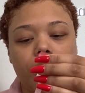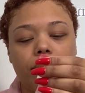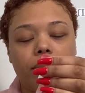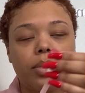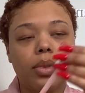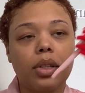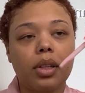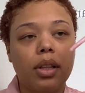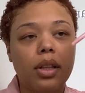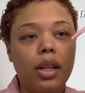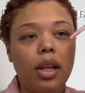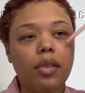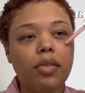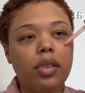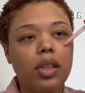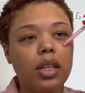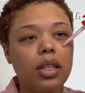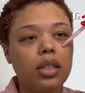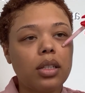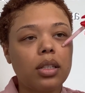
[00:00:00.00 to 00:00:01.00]
Love
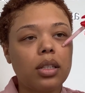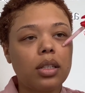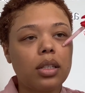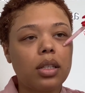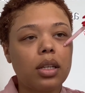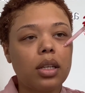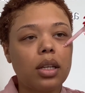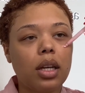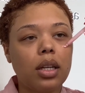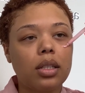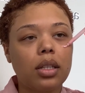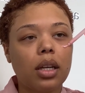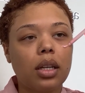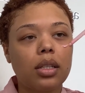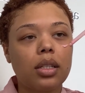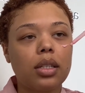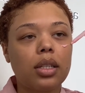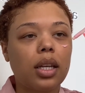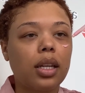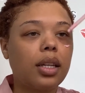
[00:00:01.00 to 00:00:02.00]
this. It's like
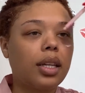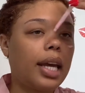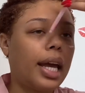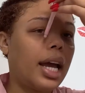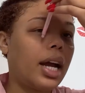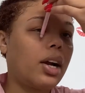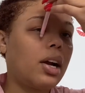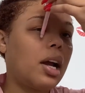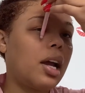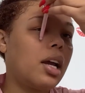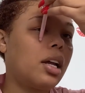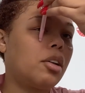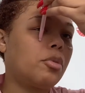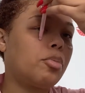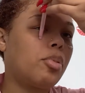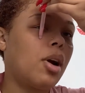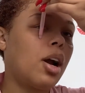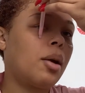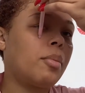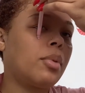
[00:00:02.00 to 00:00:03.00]
skincare and a
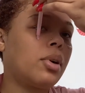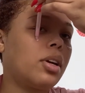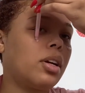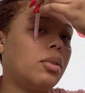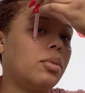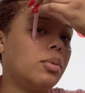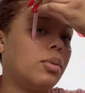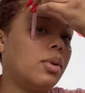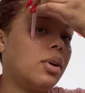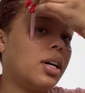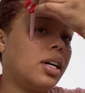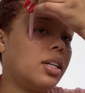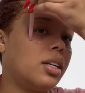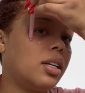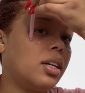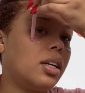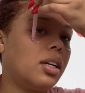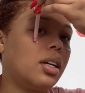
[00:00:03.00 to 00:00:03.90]
primer in one.